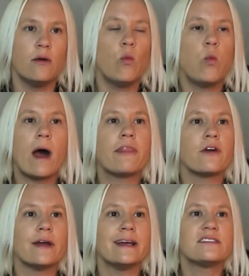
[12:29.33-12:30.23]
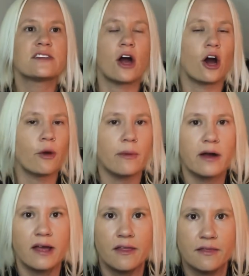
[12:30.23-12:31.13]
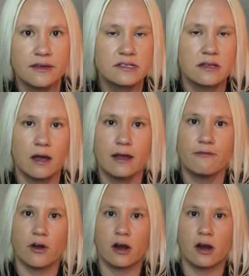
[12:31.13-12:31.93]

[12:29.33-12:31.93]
Whether it's karma in this life